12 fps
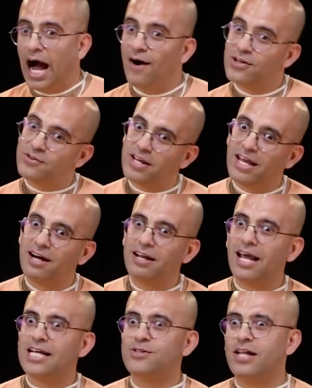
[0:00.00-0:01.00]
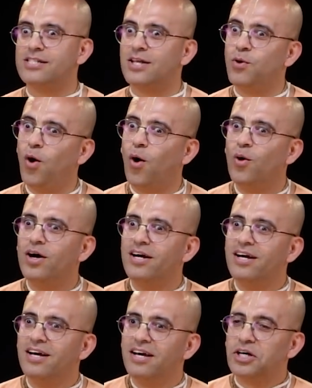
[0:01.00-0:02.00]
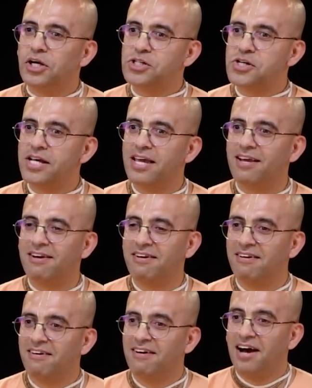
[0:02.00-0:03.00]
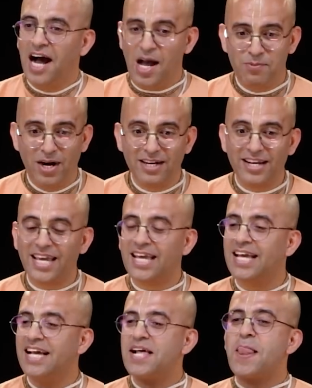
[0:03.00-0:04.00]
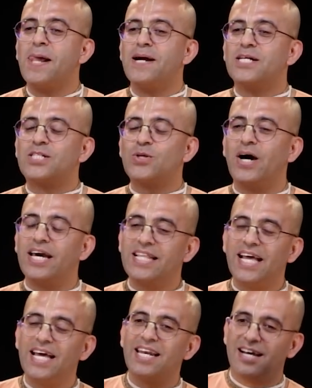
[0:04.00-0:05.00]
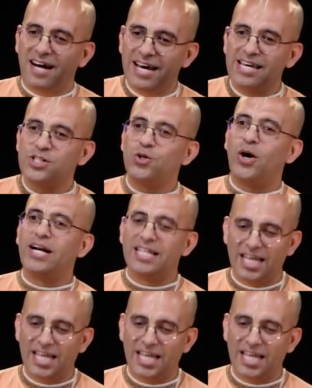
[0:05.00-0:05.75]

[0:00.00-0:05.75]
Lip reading: I was very hungry as well. I said, oh, khichdi, I'm hungry. So I joined